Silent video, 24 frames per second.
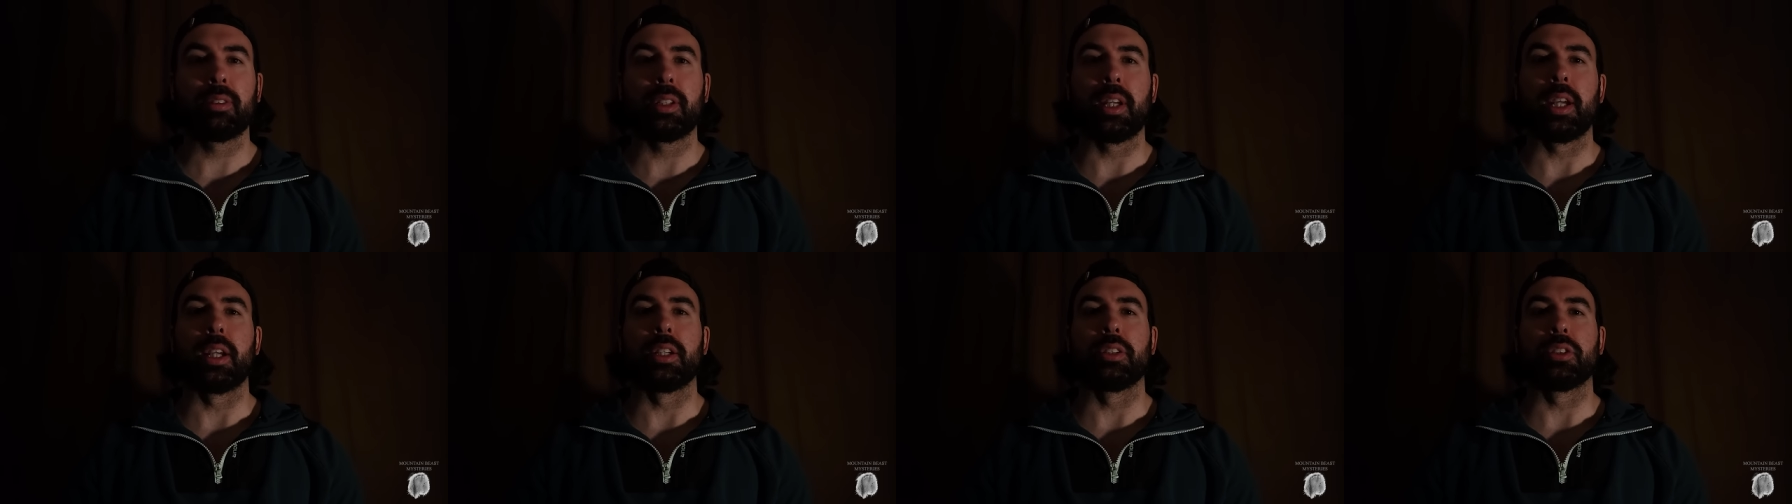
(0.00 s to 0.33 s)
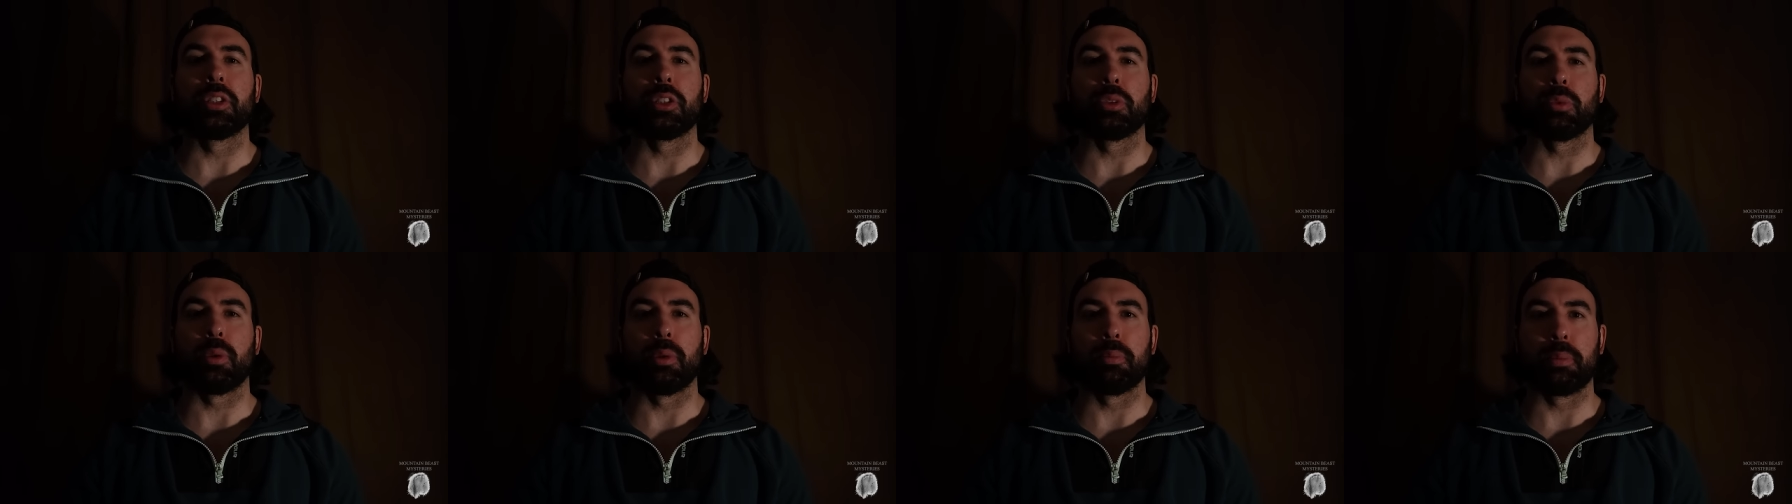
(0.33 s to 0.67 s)

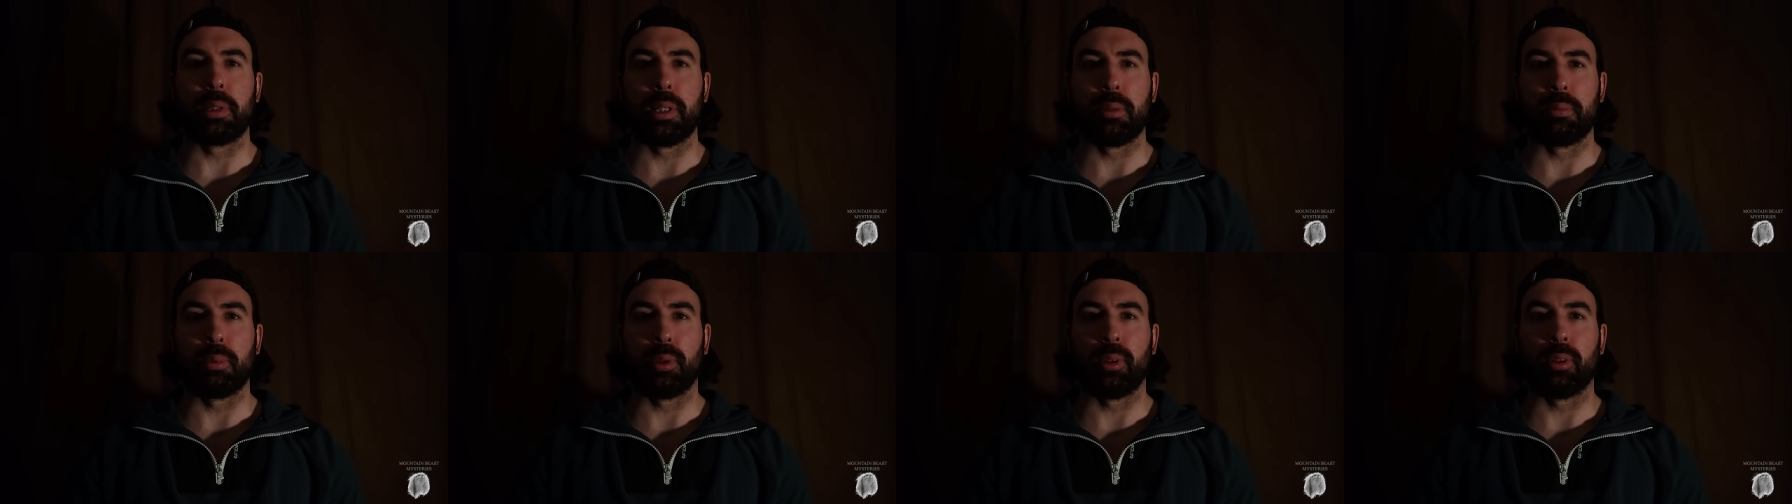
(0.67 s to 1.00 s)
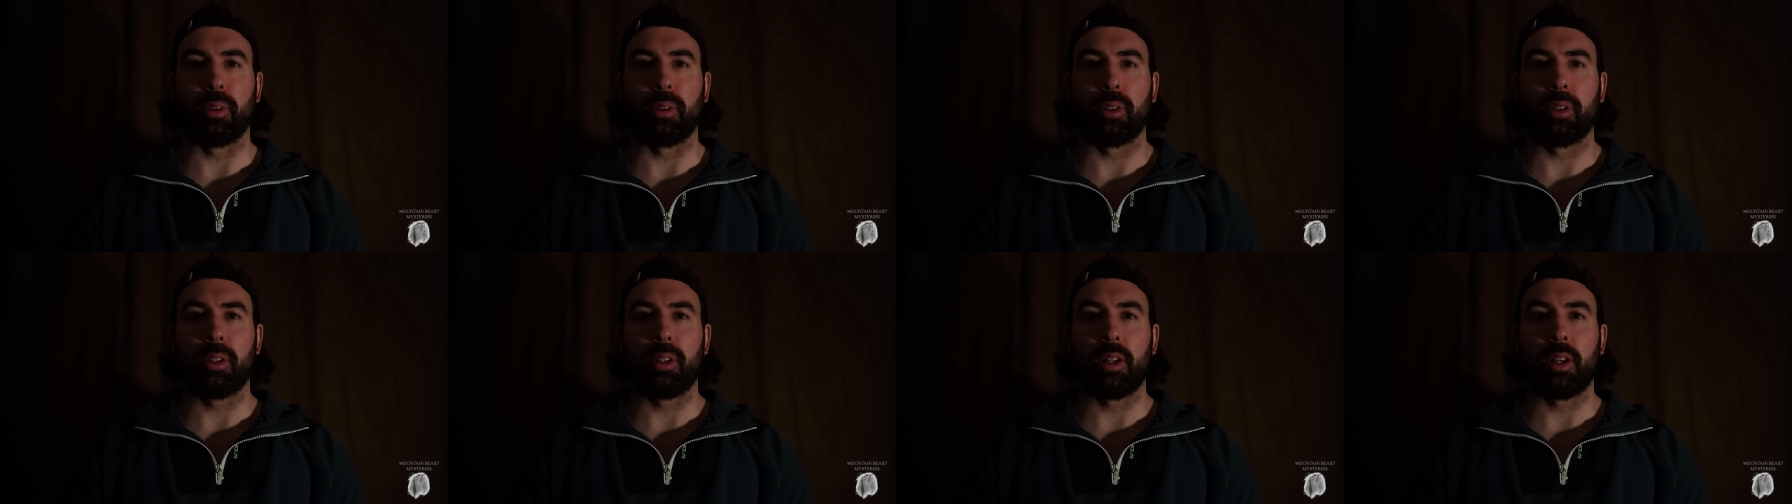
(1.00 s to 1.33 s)
cases where
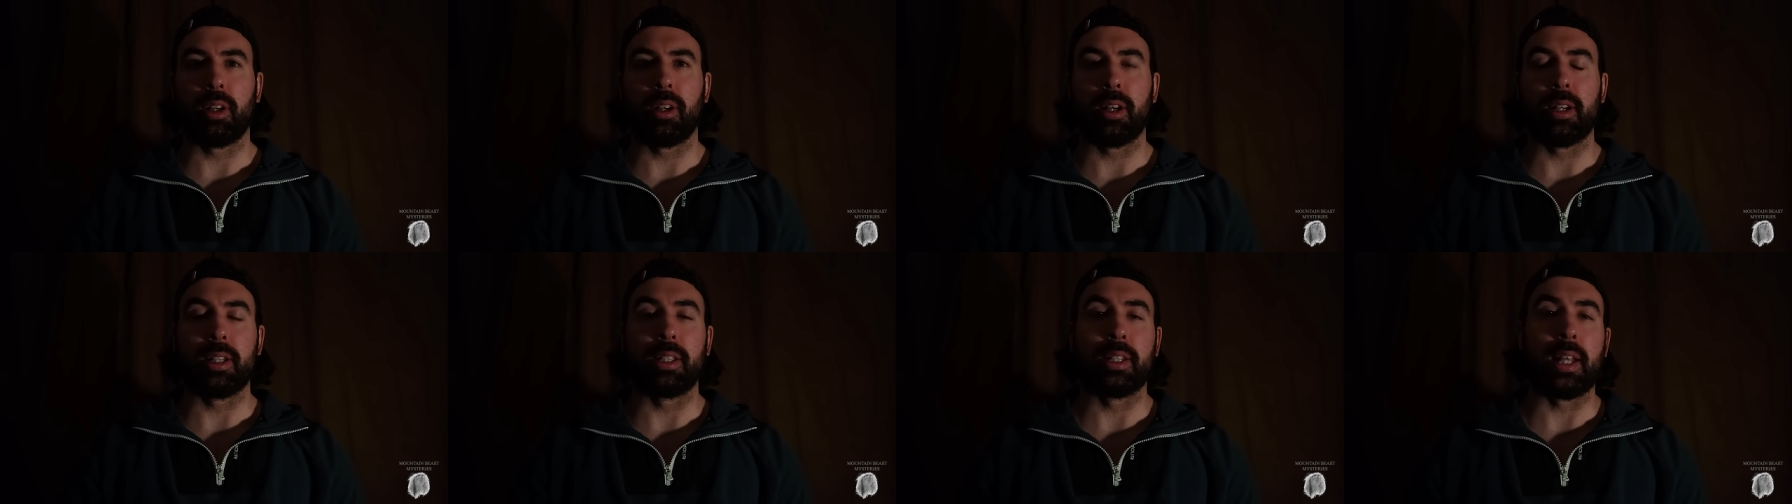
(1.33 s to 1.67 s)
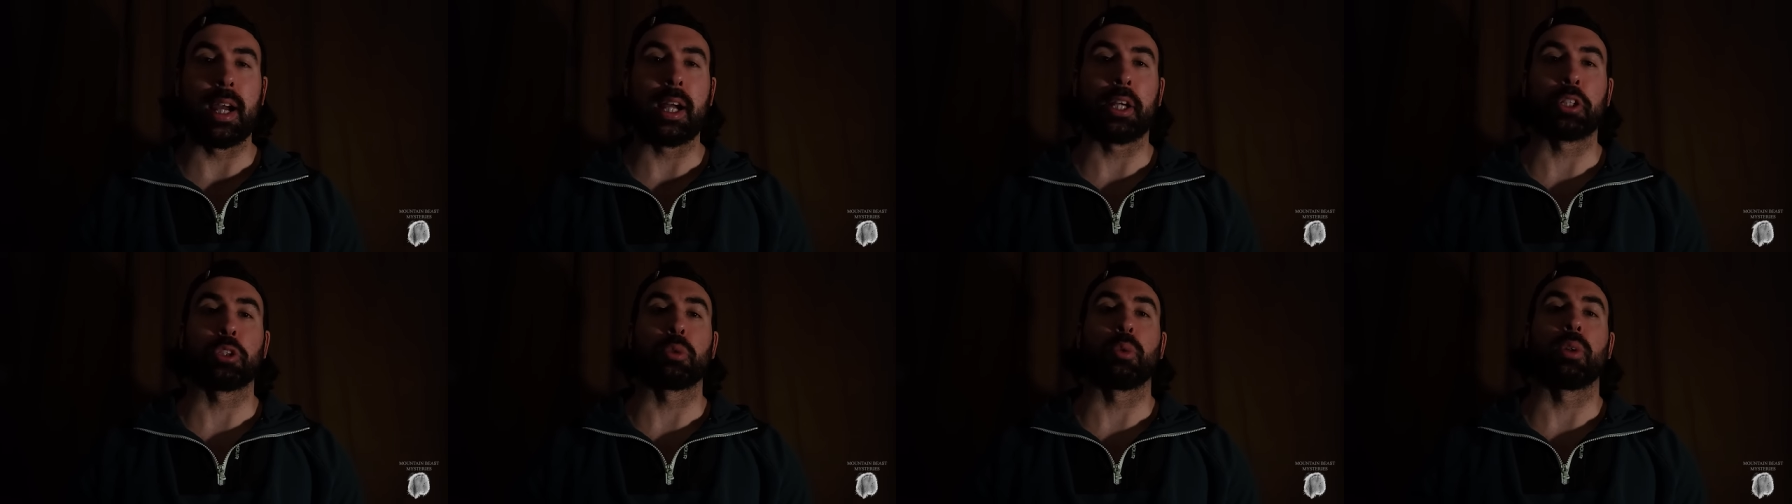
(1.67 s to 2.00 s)
people are in
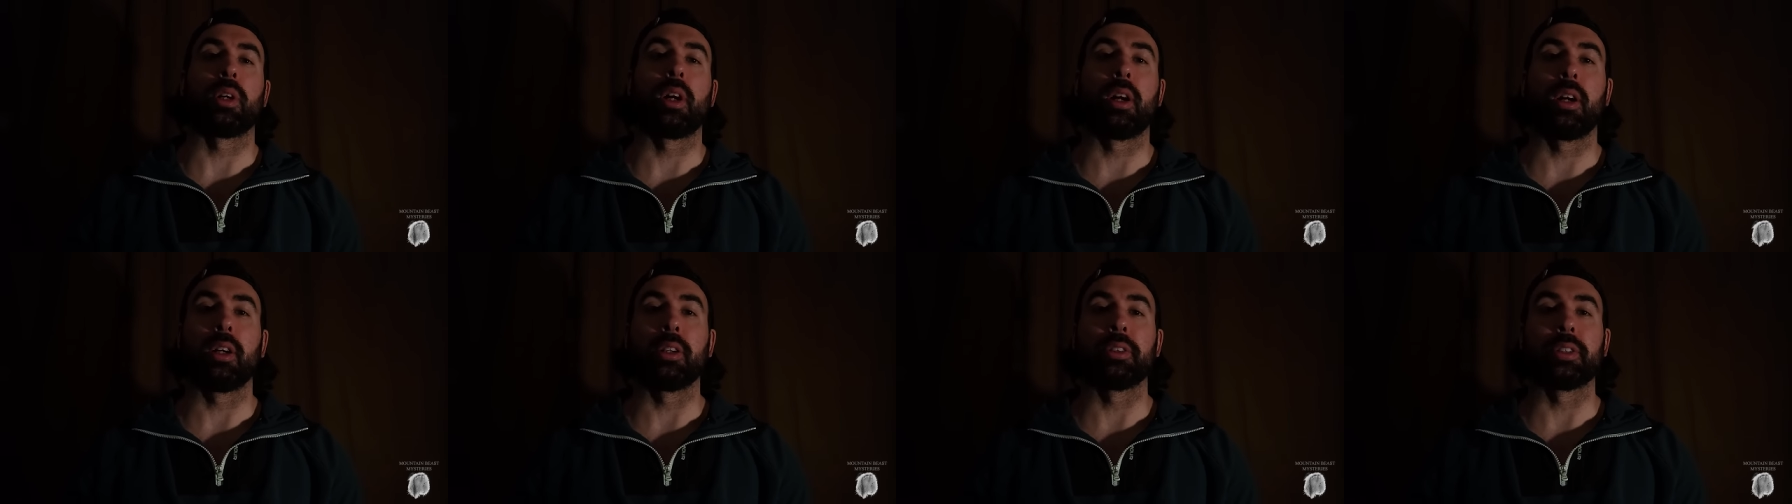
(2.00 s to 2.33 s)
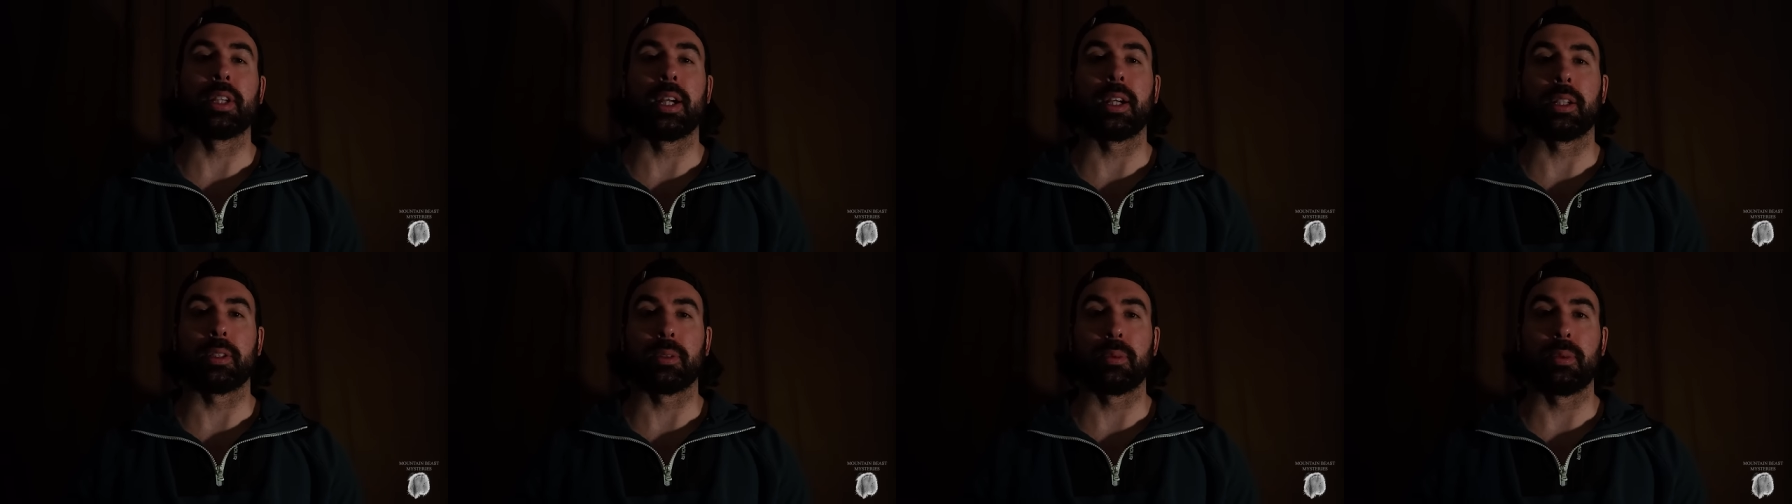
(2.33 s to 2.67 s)
actual
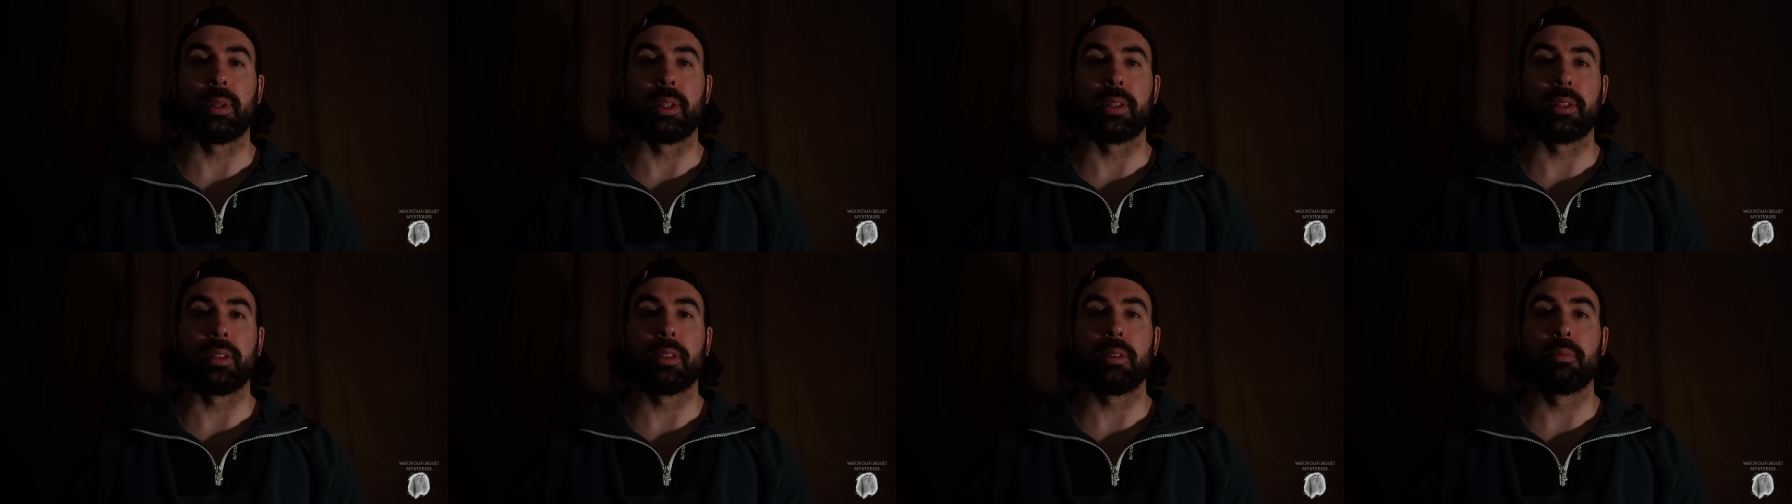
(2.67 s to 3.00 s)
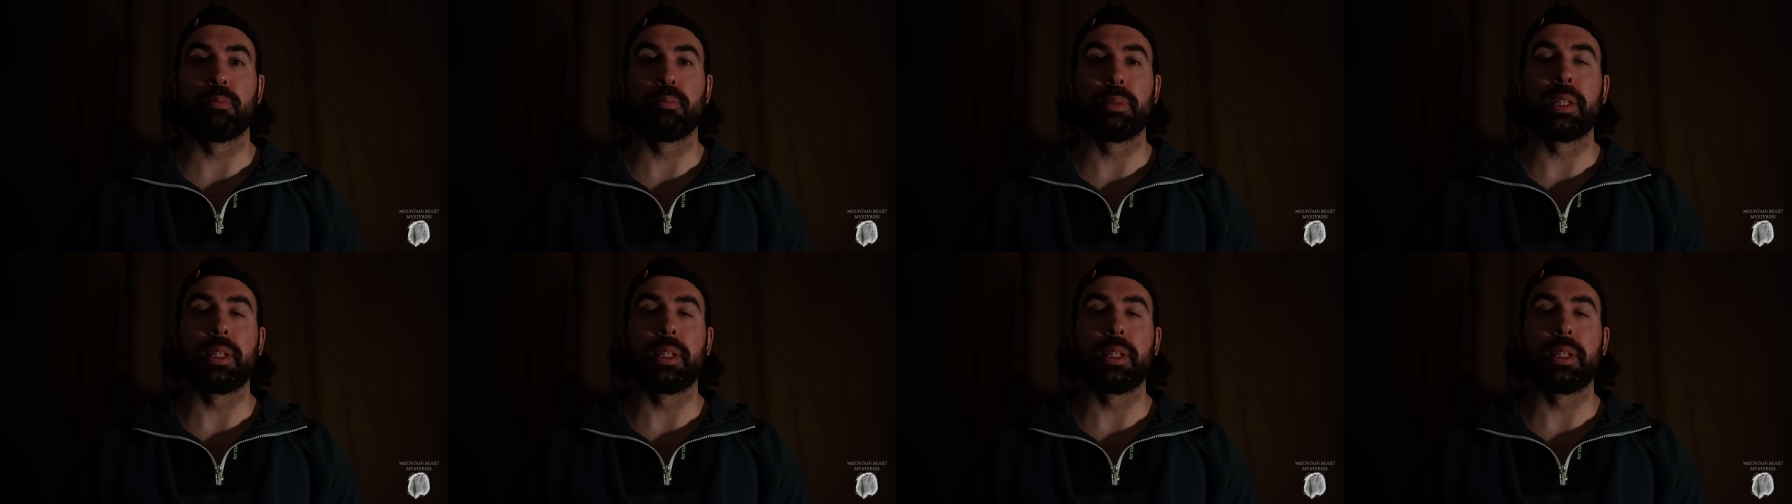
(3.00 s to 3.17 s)
contact with